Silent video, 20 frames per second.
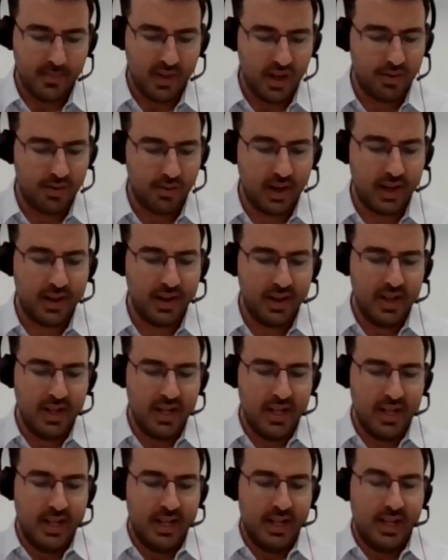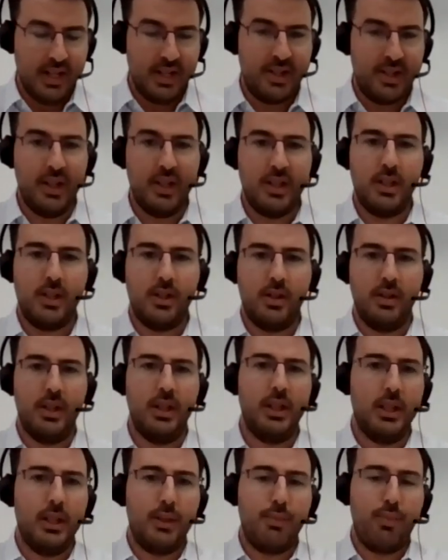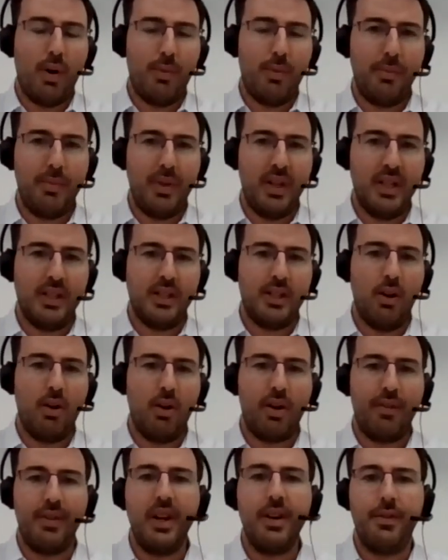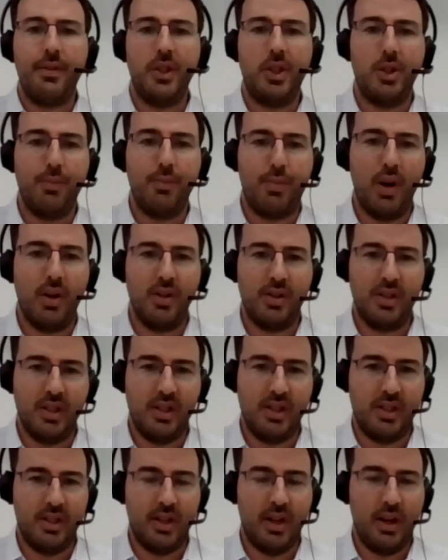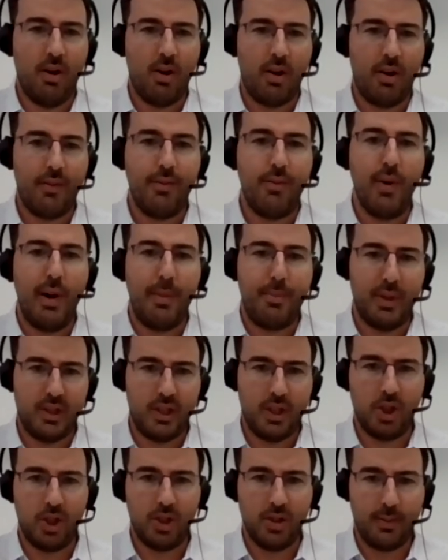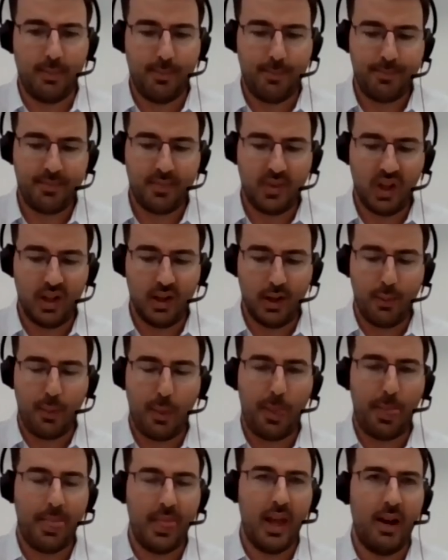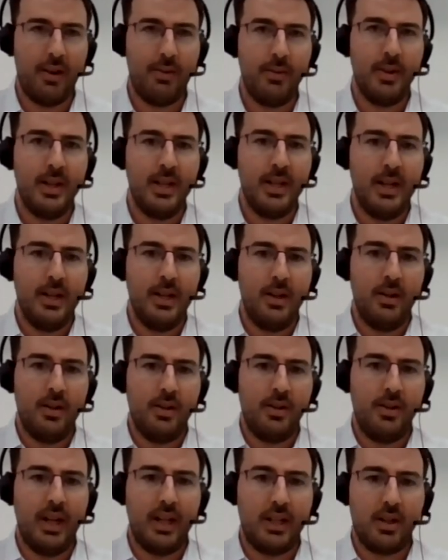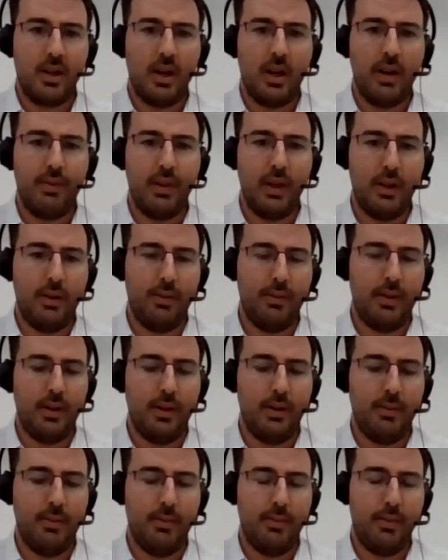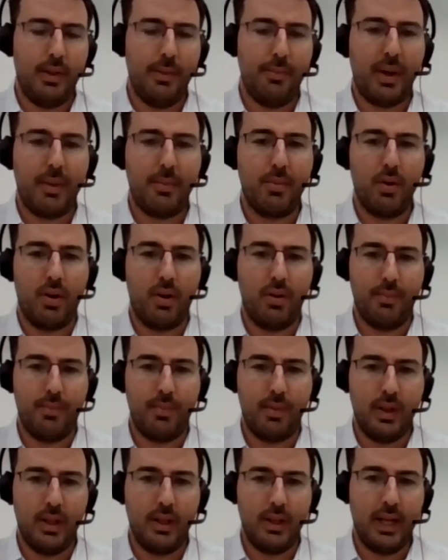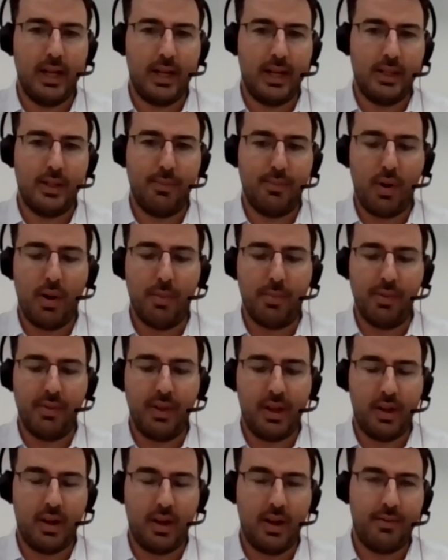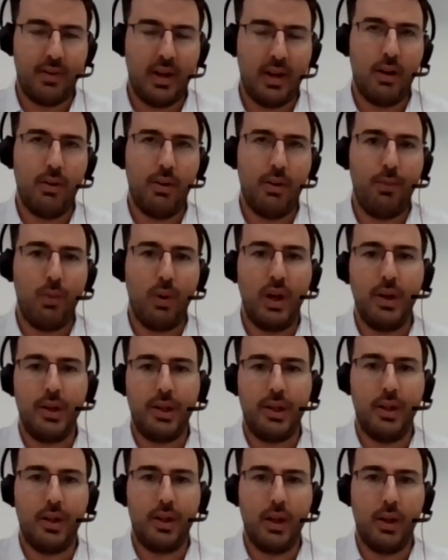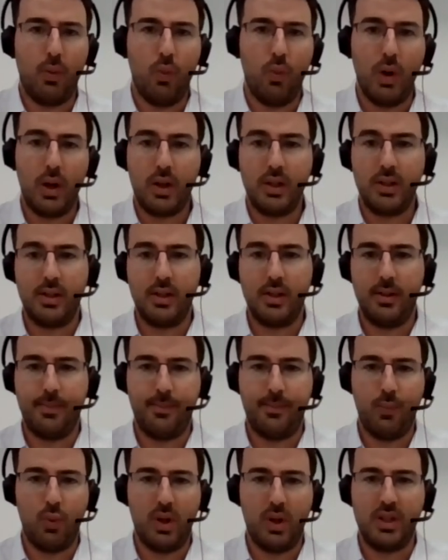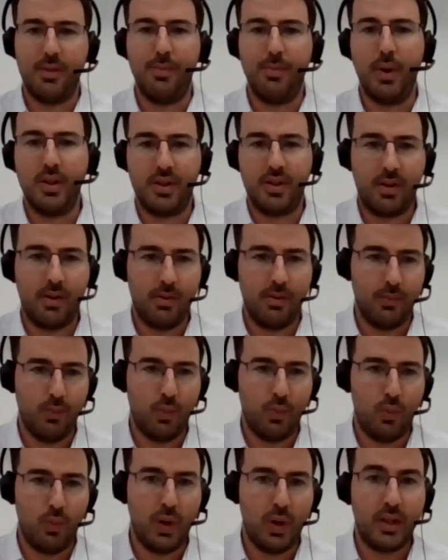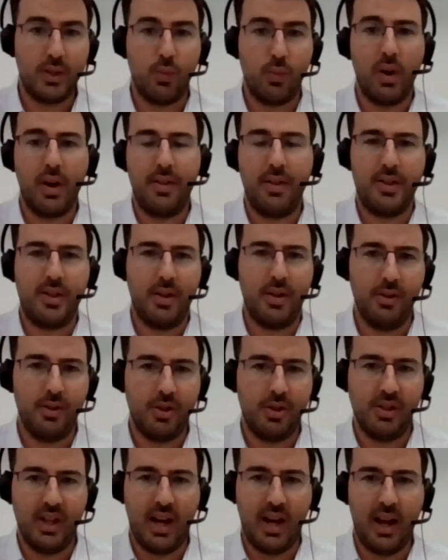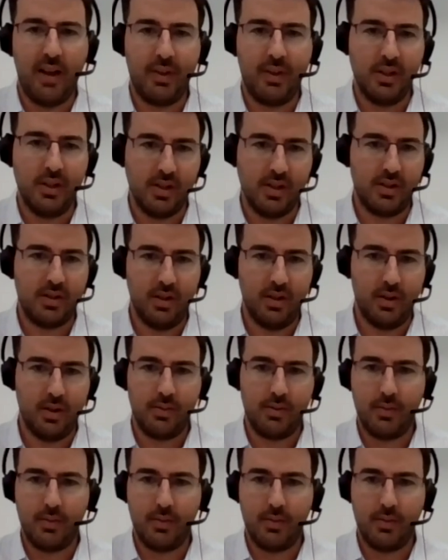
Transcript: right? So this problem means there's a lot of inefficient processes and a lot of repetition, okay? Now, so that's kind of the big part of that is a problem that you have. Now, if we go and look at what is one of the solutions that have existed